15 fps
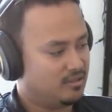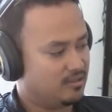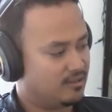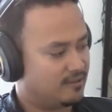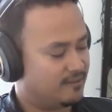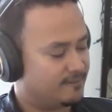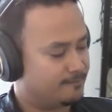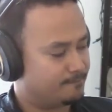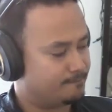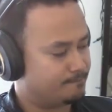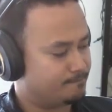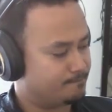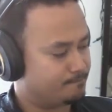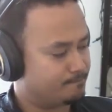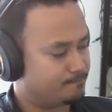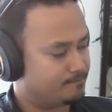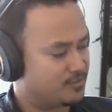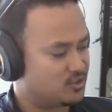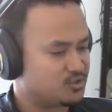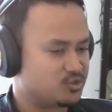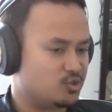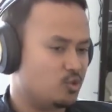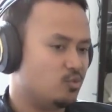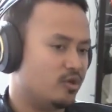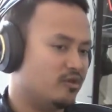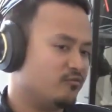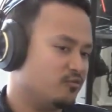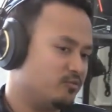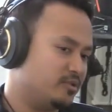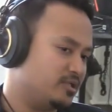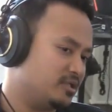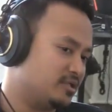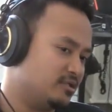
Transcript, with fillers: Um, there's no way for me to